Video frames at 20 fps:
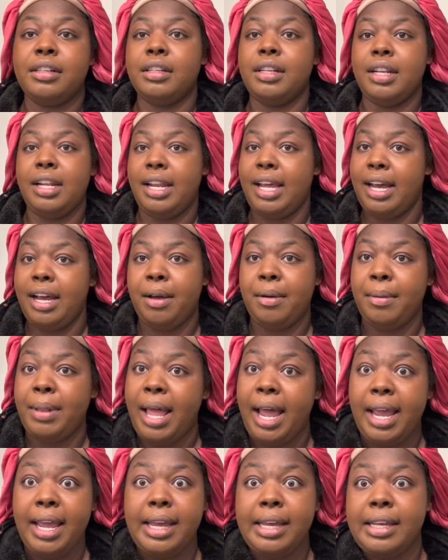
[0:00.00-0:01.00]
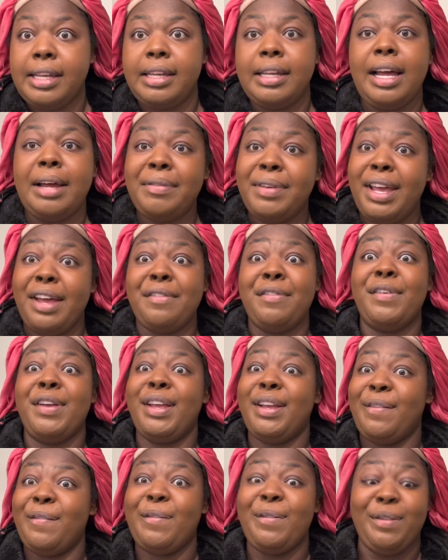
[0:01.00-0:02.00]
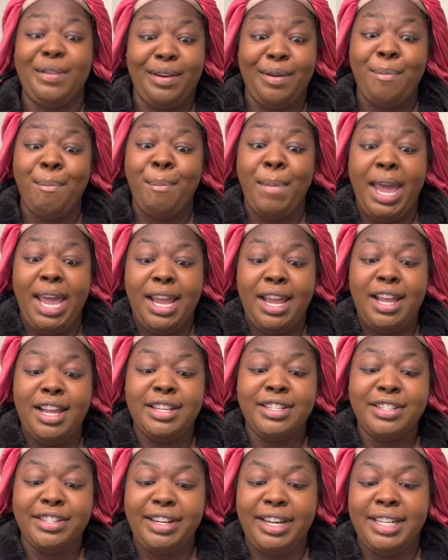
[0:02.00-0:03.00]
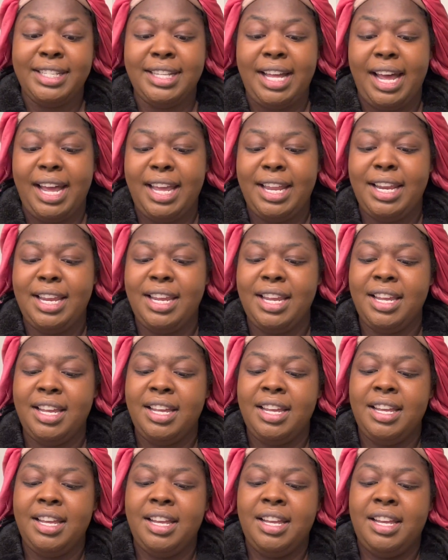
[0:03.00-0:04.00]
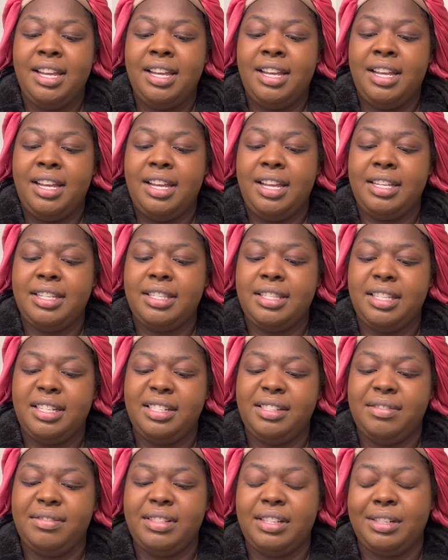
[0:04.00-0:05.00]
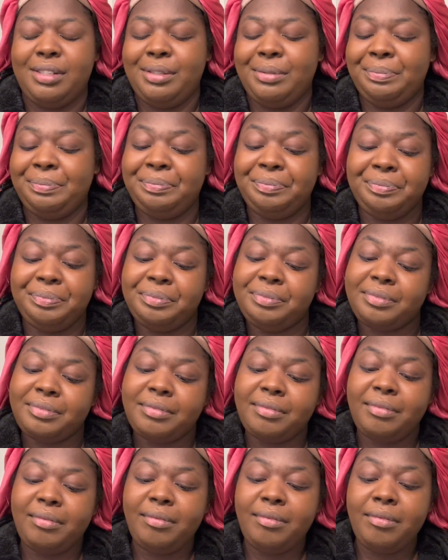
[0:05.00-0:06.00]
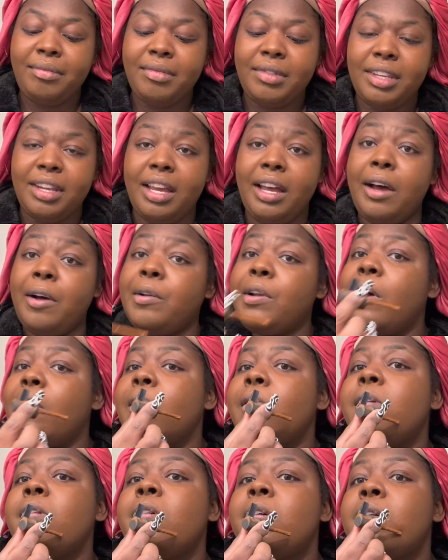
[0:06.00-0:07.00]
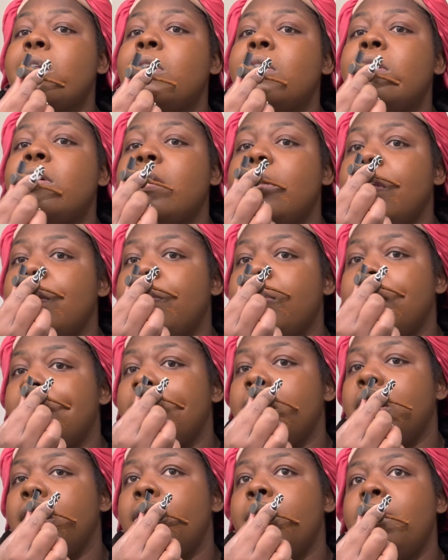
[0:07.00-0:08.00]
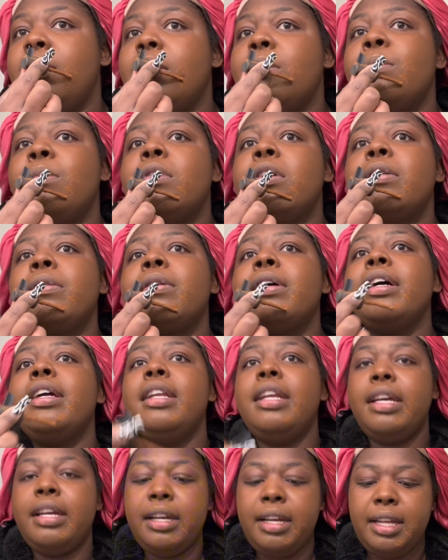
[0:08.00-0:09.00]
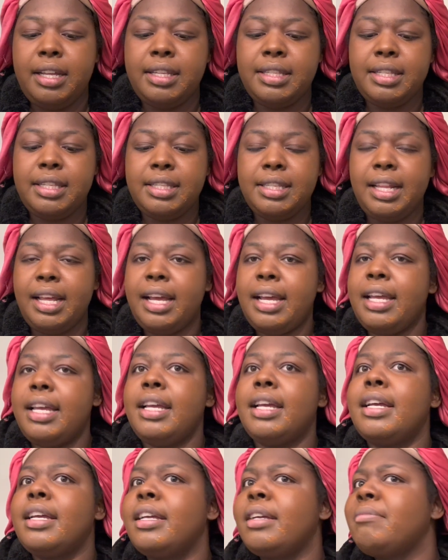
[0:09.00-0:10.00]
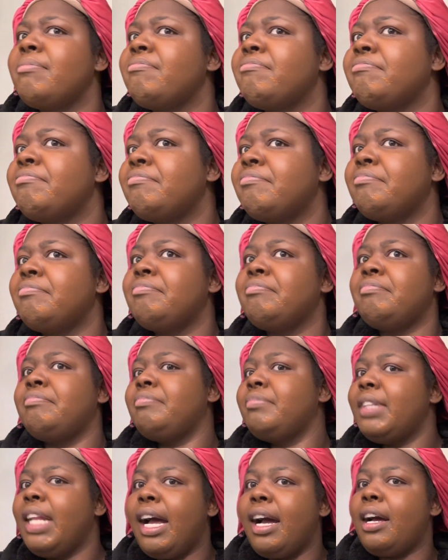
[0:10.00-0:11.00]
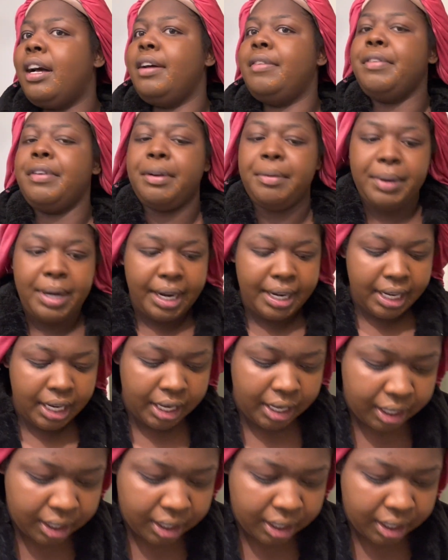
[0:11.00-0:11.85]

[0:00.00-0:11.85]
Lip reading: now, like, I be having major anxiety and stuff. So, I don't know. Put a little bit more right there because it's, like, not covering what I needed to